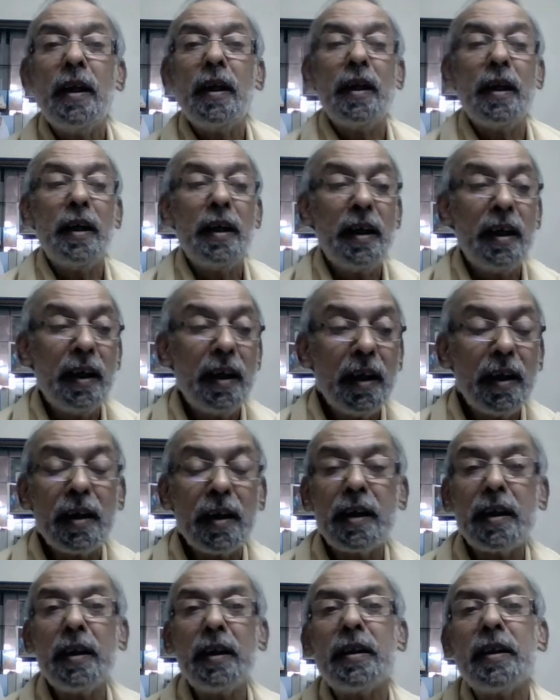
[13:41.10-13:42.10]

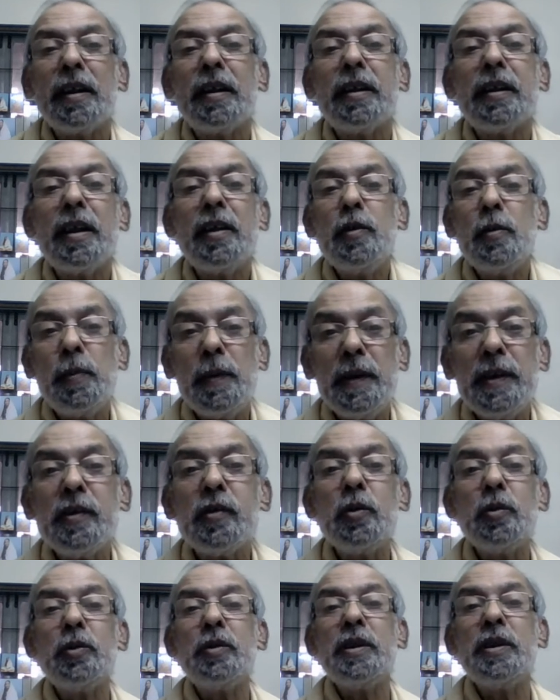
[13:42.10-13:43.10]
can you please
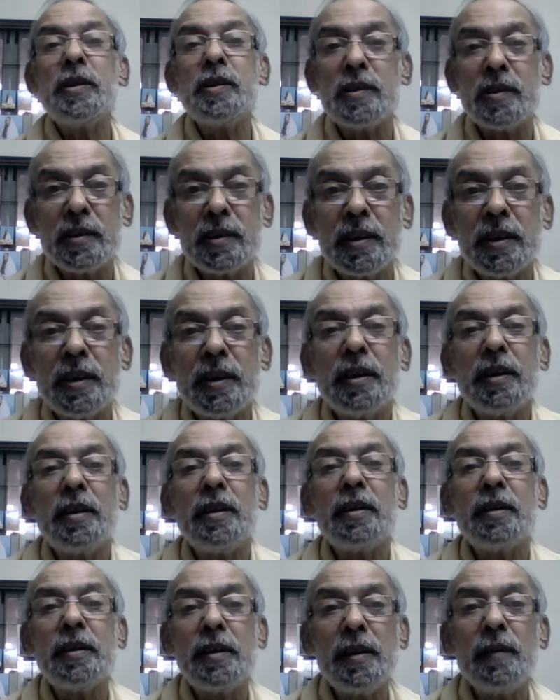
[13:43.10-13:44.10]
do this
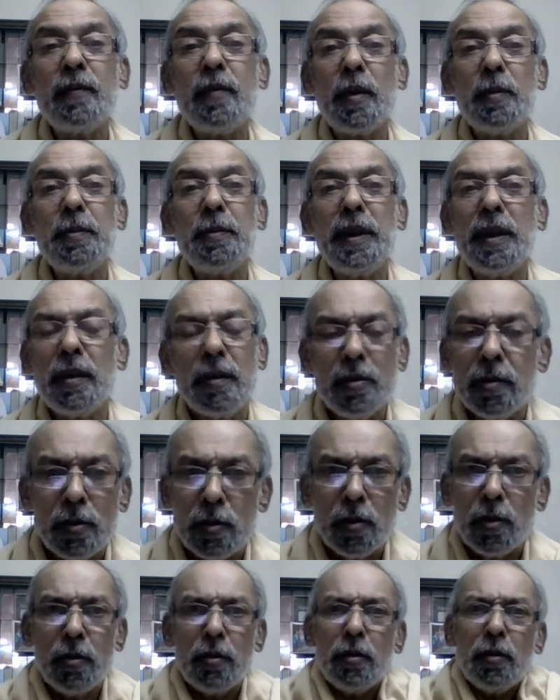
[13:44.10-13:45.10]
thing for me? No,
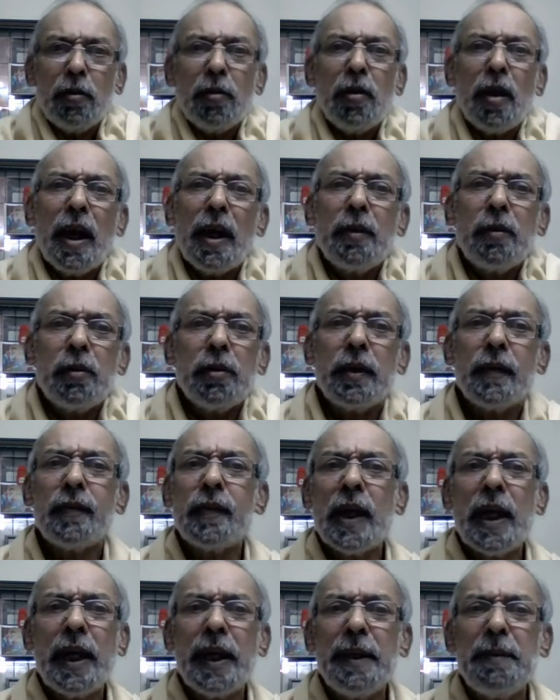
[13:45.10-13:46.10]
I don't have
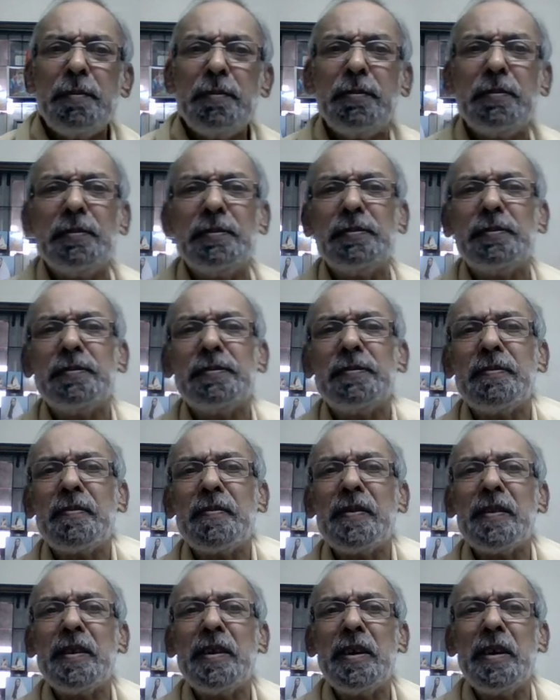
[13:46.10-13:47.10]
time.
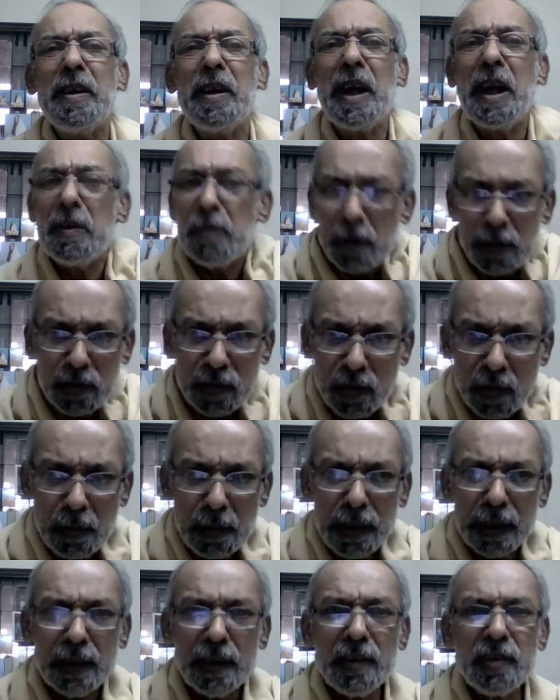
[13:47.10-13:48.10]
I've got so
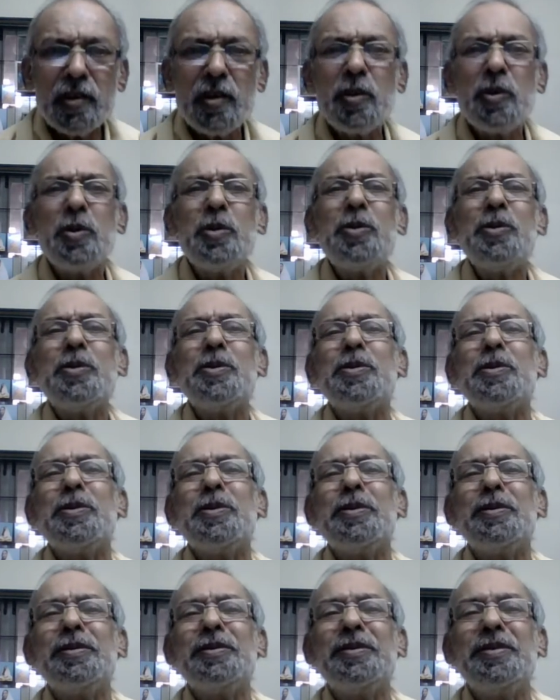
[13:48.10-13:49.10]
many things to do.
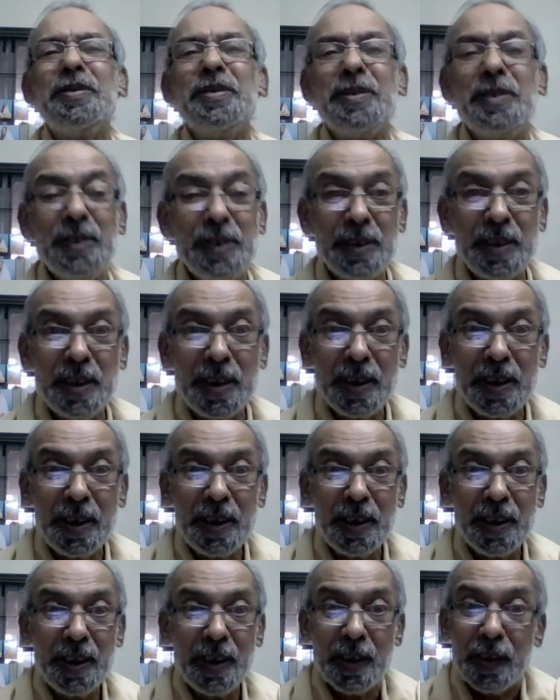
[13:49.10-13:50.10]

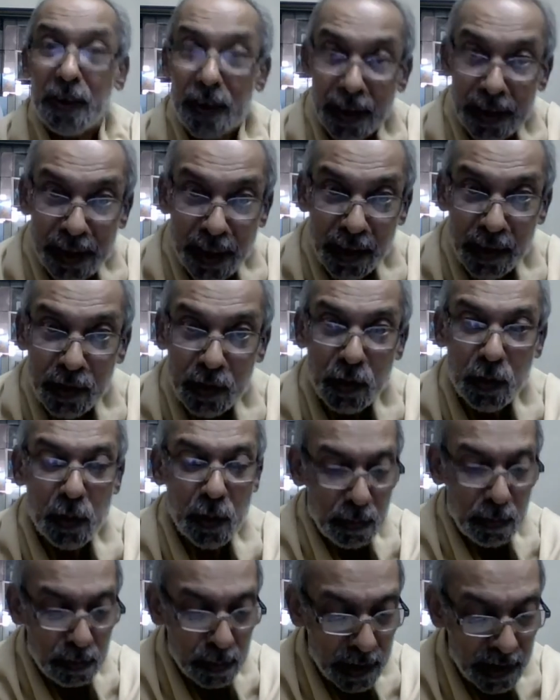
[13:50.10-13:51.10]
They are so
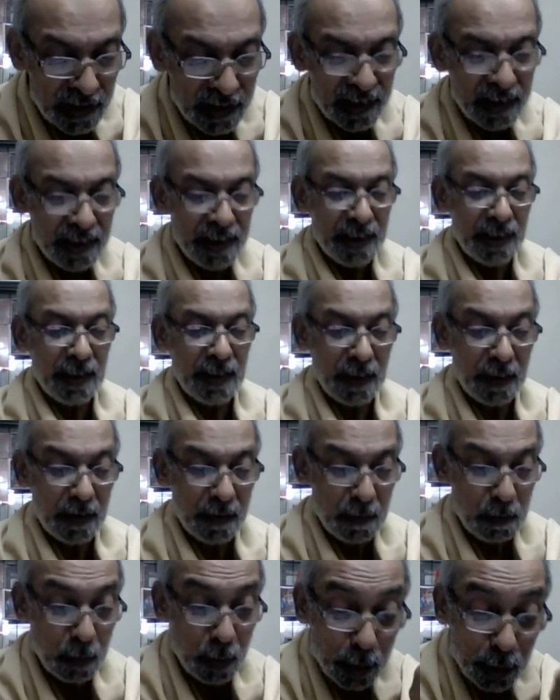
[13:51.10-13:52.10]
busy.
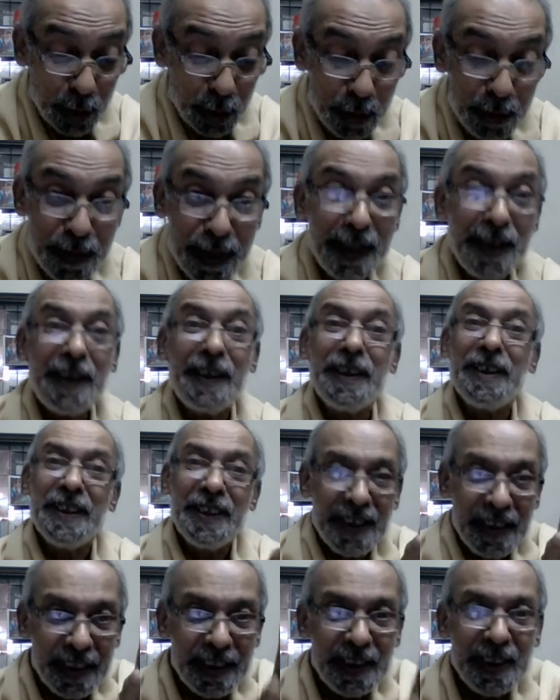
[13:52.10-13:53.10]
Prathome, in
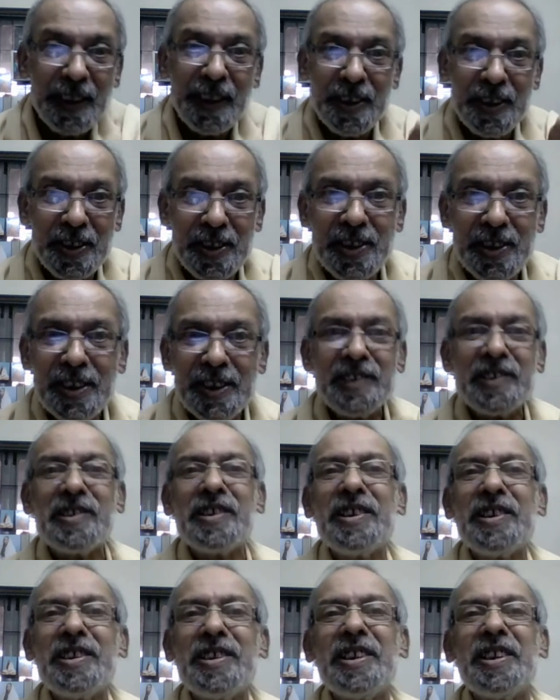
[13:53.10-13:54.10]
the initial
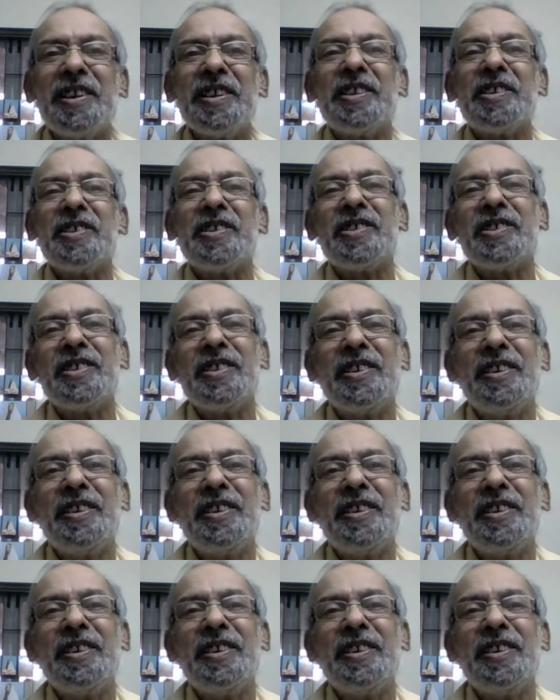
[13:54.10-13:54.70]
stages